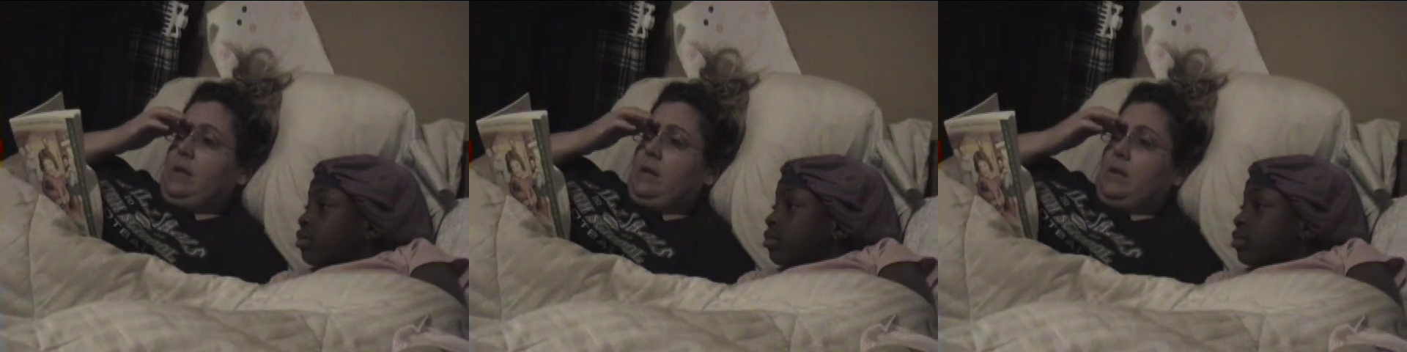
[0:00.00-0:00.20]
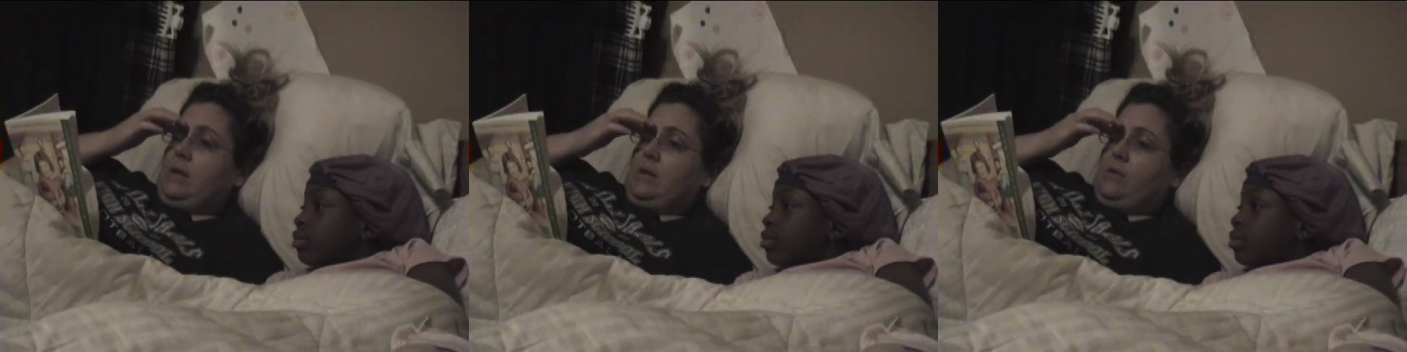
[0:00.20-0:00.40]
to
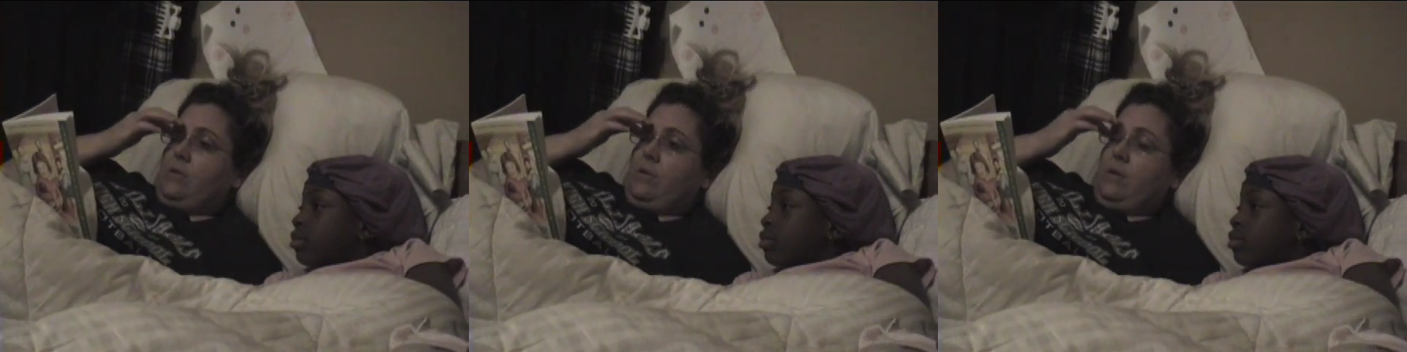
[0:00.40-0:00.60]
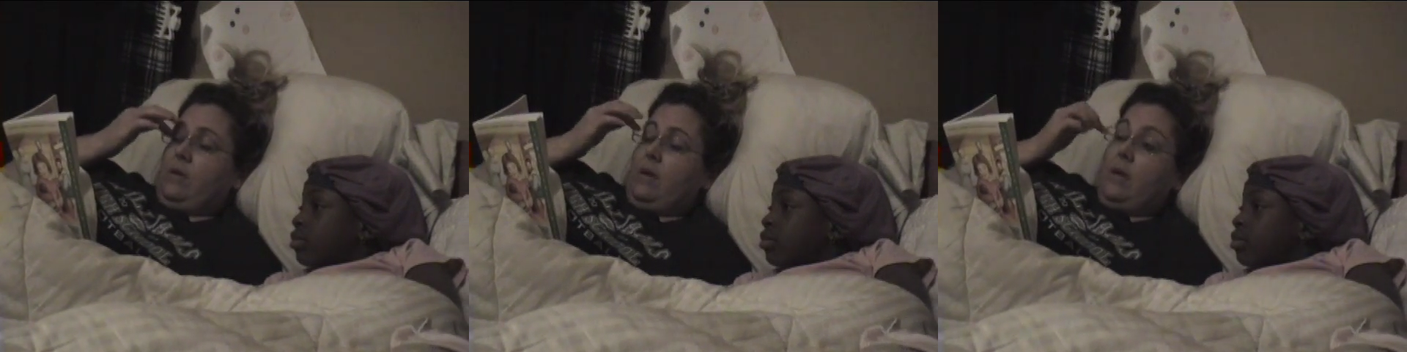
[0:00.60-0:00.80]
touch
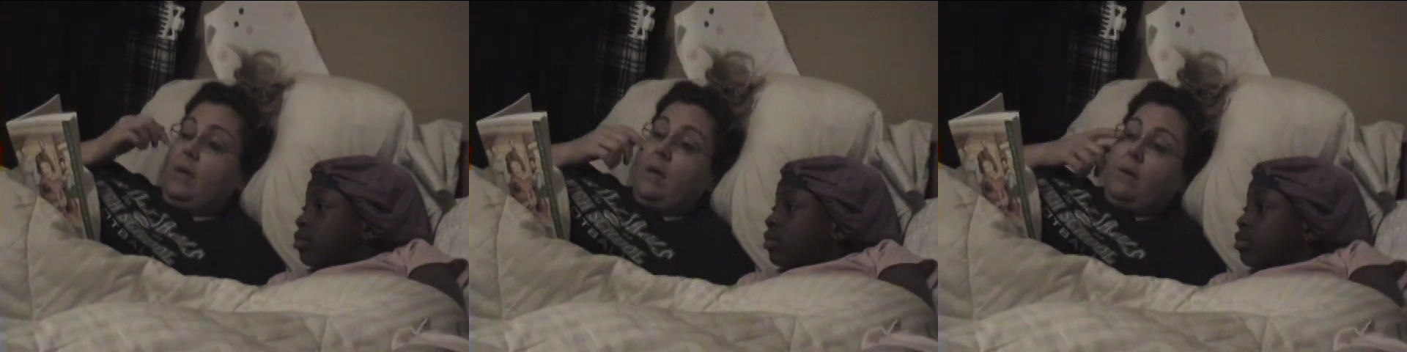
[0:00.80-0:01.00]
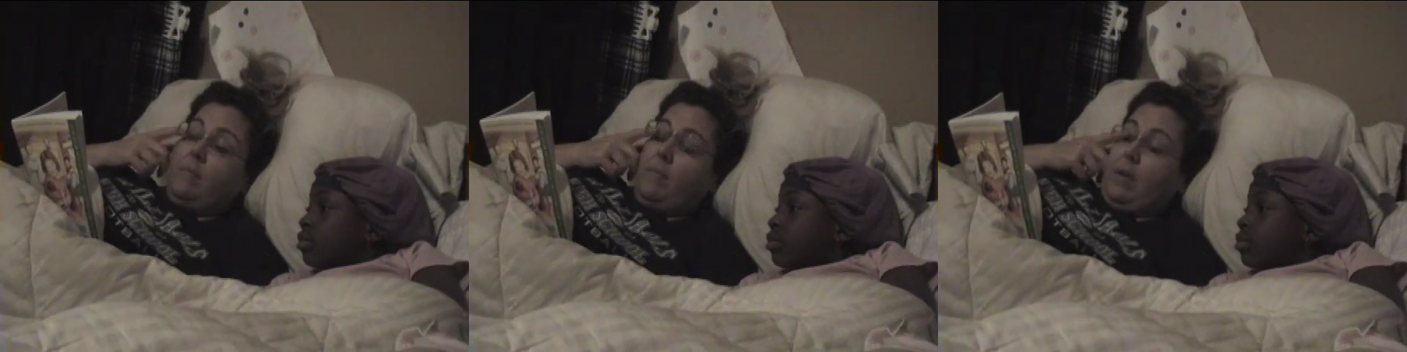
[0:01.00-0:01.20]
her.
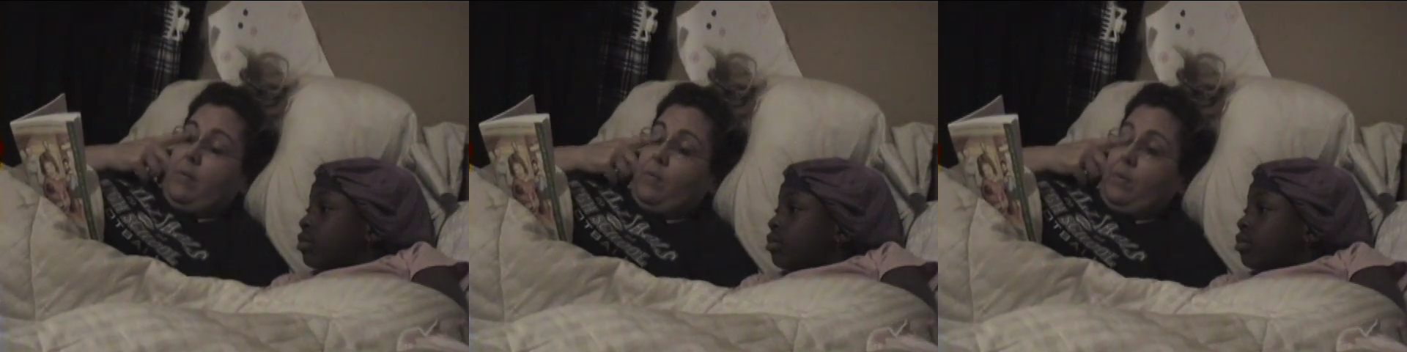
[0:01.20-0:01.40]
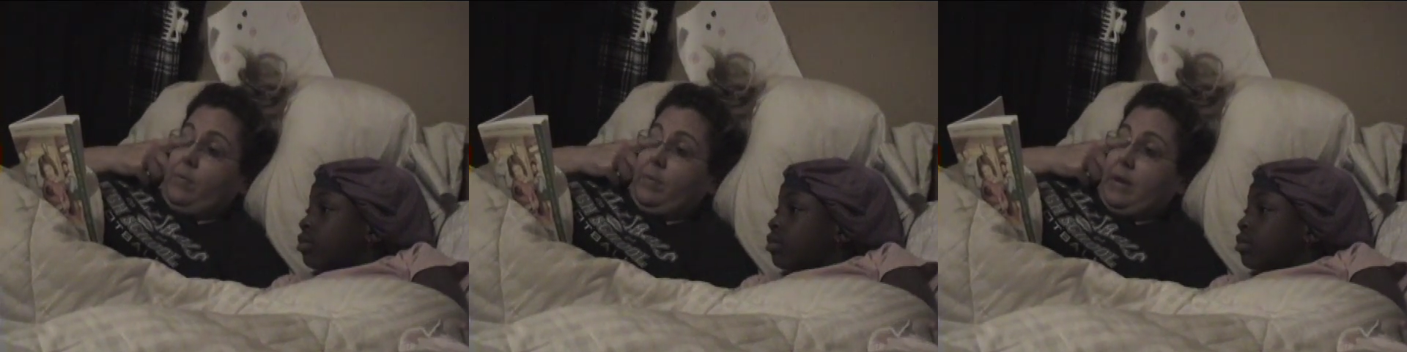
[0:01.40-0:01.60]

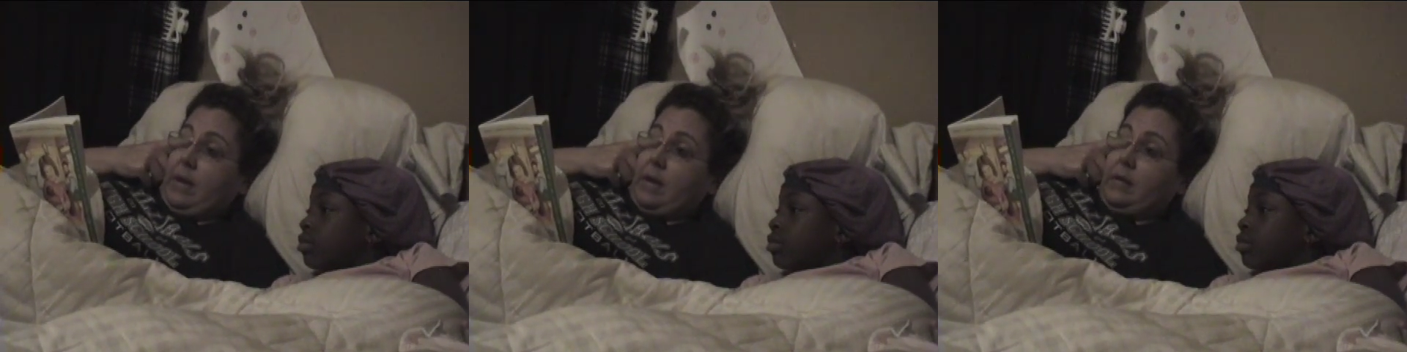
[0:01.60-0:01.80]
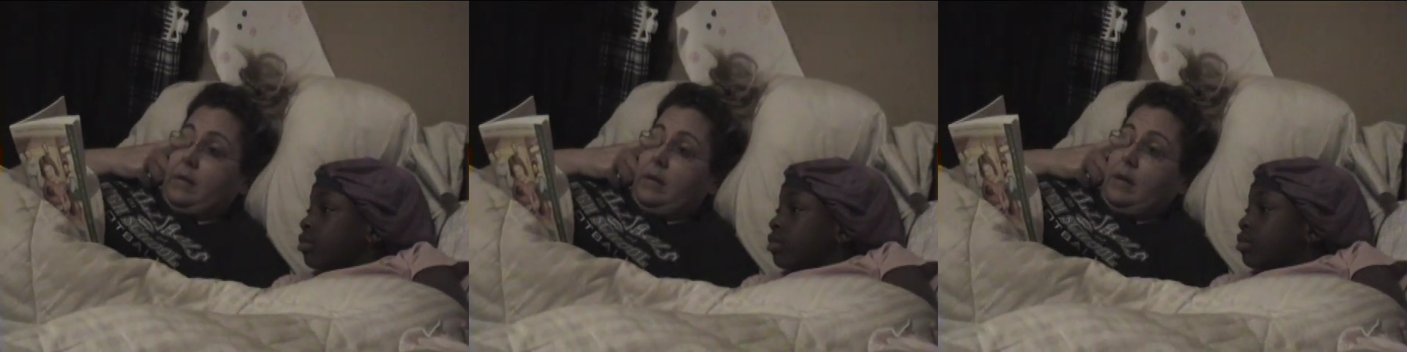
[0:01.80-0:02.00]
People
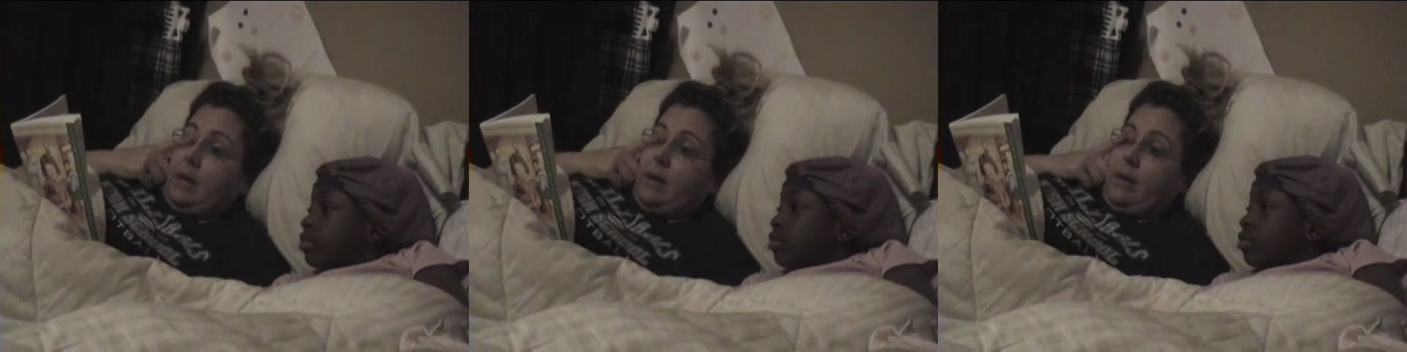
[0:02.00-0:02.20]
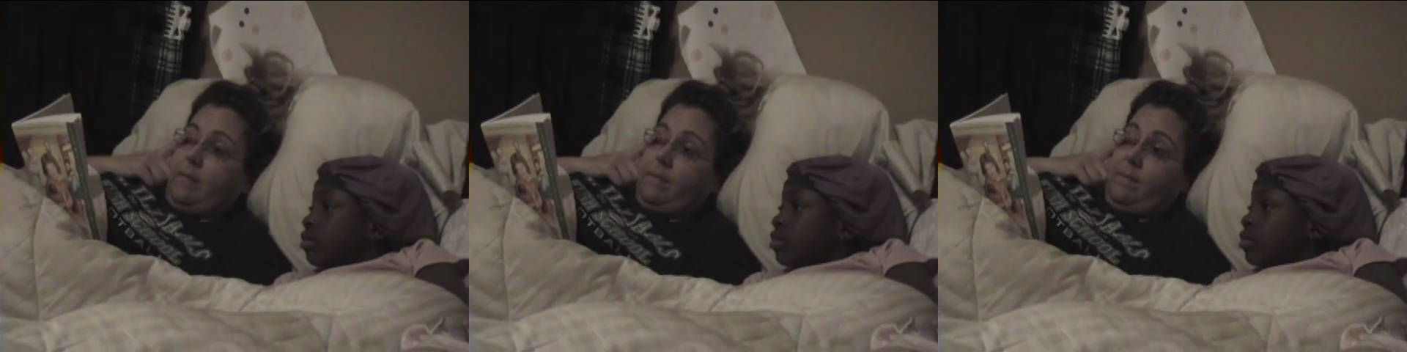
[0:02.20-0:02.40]
began to
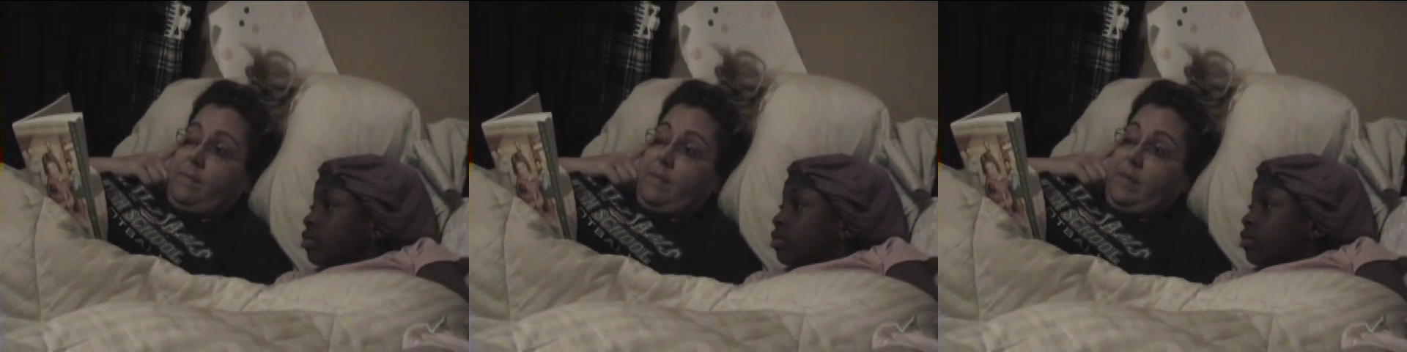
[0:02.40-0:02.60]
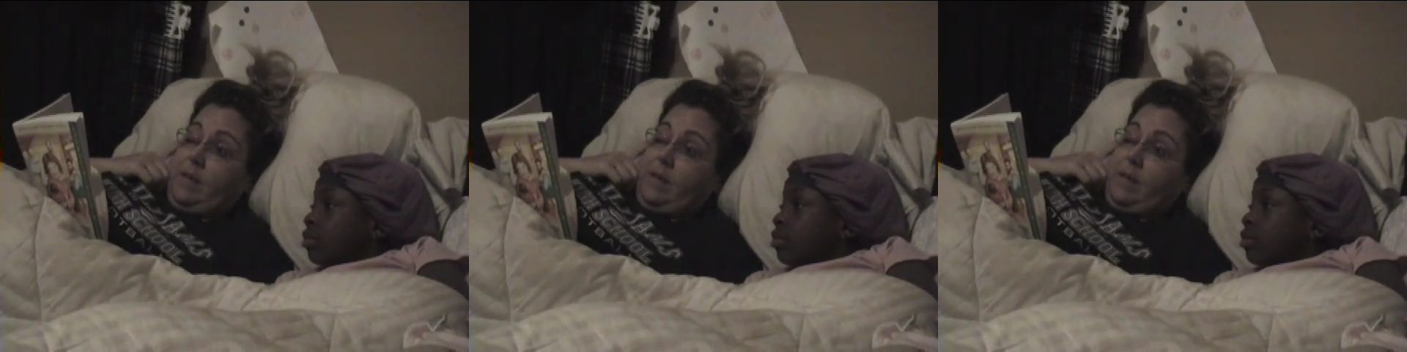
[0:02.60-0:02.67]
come.